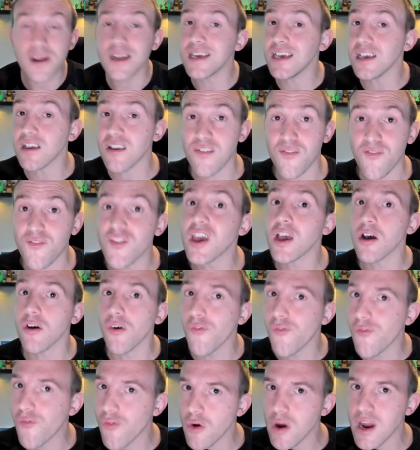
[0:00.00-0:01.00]
Please
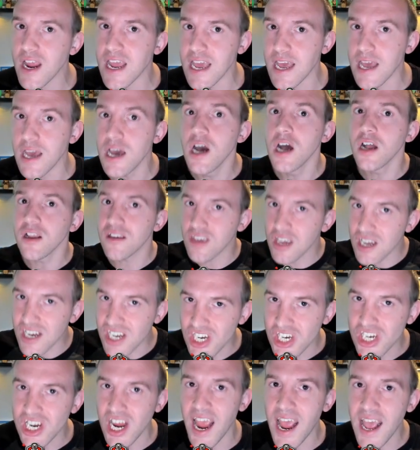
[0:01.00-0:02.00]
feel free
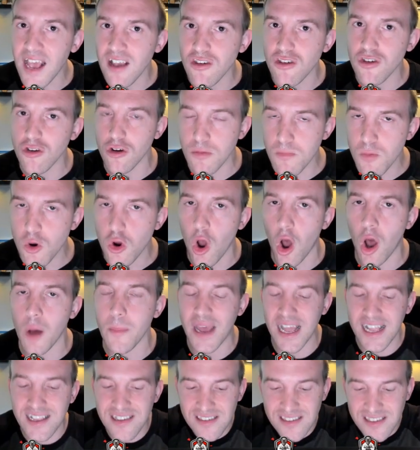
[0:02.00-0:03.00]
to share some
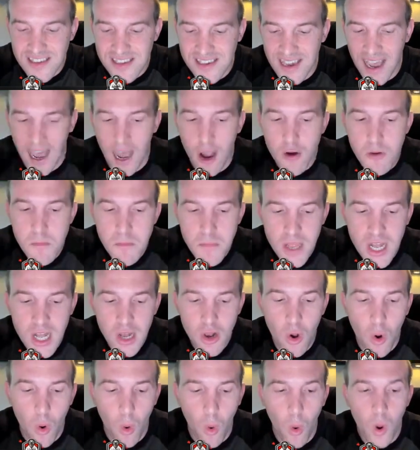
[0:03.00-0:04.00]
comments down
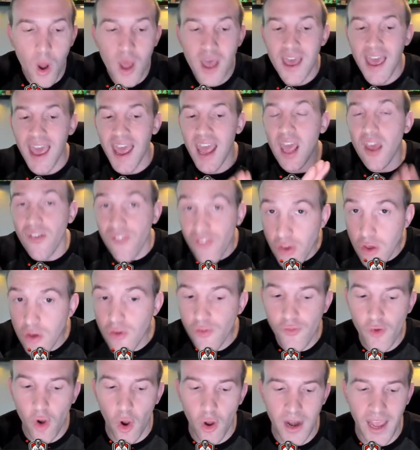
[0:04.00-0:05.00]
below if
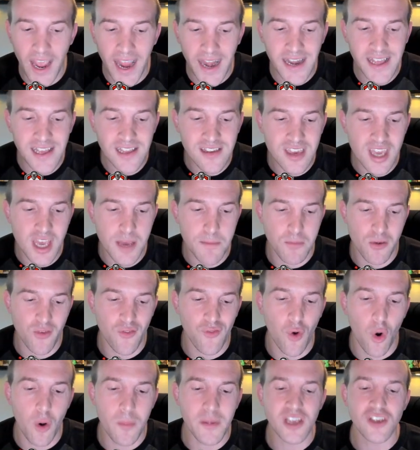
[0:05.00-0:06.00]
you've got any
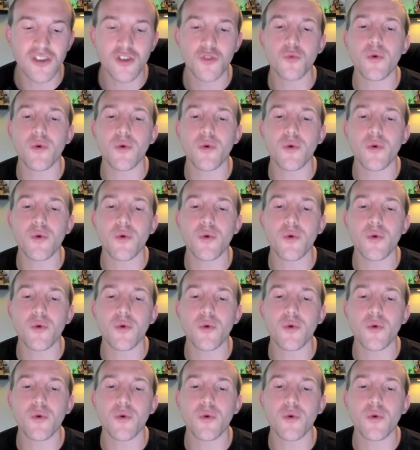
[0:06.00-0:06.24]
tips for me.